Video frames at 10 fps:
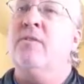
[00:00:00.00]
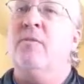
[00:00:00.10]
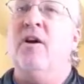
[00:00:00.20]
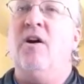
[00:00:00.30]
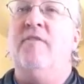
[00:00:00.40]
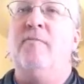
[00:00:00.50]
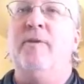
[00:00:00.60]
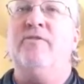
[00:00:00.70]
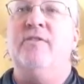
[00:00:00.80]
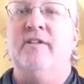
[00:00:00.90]
we all have a
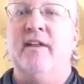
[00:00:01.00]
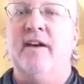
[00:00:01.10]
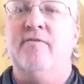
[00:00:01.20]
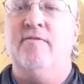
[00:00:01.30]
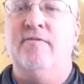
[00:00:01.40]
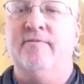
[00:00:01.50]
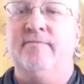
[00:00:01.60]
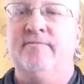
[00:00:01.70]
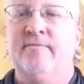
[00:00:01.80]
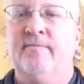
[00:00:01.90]
mission in life.
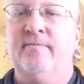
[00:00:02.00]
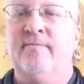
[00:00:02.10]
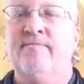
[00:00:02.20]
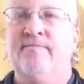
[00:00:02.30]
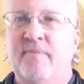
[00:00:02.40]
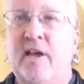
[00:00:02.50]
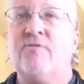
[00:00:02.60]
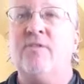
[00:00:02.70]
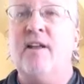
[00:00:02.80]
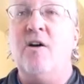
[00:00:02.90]
Thanks
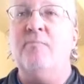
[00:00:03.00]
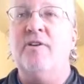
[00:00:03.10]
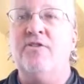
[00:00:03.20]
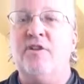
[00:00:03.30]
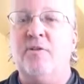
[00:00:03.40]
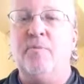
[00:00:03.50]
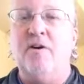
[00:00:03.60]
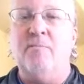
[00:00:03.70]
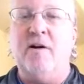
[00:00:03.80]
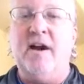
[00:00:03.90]
for allowing me to share
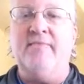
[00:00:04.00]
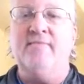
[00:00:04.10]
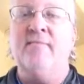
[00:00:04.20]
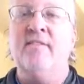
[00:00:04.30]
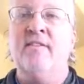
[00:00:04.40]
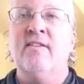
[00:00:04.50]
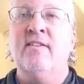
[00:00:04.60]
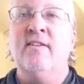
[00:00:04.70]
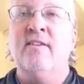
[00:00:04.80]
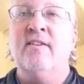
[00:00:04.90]
part of mine.
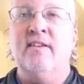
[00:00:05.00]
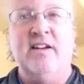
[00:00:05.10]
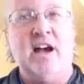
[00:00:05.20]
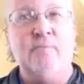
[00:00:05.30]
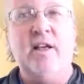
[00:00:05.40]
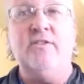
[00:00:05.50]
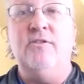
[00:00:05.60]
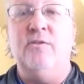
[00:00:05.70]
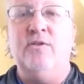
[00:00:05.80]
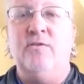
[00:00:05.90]
And God bless
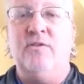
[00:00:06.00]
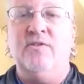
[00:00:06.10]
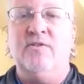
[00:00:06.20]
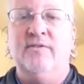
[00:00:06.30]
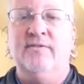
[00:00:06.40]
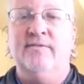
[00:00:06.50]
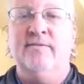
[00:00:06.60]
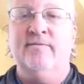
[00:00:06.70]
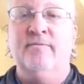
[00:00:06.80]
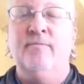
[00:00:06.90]
you and yours.
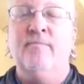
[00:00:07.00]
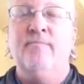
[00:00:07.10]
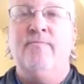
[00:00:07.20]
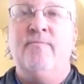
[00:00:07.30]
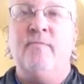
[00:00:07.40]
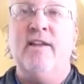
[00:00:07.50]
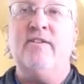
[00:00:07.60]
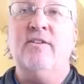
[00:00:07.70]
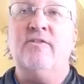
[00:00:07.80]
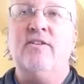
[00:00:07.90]

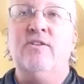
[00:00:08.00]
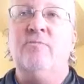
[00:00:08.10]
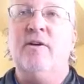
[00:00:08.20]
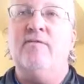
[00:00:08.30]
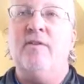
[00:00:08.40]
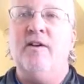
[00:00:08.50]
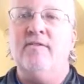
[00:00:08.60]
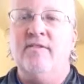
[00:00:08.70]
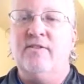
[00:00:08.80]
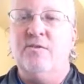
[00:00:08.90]
Blessings to you, my
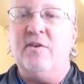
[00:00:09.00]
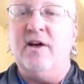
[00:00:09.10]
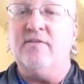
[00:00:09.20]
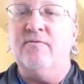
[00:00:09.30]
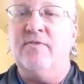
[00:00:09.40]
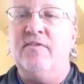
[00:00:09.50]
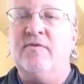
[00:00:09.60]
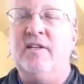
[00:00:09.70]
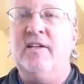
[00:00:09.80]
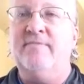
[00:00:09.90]
friends, in
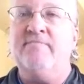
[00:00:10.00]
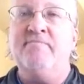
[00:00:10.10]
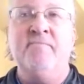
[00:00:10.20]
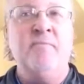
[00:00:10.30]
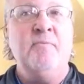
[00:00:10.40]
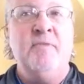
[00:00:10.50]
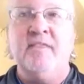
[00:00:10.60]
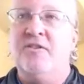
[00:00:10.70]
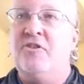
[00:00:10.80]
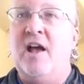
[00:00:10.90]
2015.
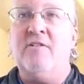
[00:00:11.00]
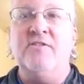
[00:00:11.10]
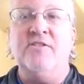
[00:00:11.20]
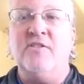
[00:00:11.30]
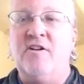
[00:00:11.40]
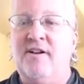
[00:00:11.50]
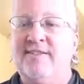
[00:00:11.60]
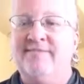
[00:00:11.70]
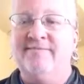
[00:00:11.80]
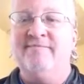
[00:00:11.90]
The challenge is
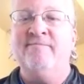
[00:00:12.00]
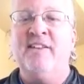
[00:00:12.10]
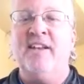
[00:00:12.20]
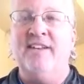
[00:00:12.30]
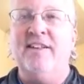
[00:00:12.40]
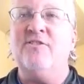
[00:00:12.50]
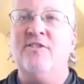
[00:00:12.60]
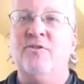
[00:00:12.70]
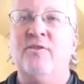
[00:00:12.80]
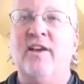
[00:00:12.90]
on, and let's
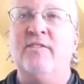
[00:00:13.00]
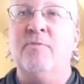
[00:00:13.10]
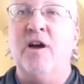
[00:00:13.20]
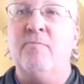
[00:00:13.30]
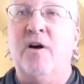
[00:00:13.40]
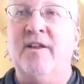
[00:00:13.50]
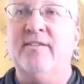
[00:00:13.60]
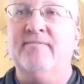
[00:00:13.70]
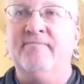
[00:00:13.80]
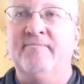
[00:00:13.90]
see who takes me up on
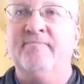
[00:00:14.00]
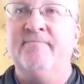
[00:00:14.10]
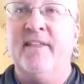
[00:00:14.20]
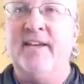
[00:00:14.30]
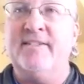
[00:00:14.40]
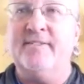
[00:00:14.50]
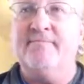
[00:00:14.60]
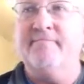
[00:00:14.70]
it. Thanks.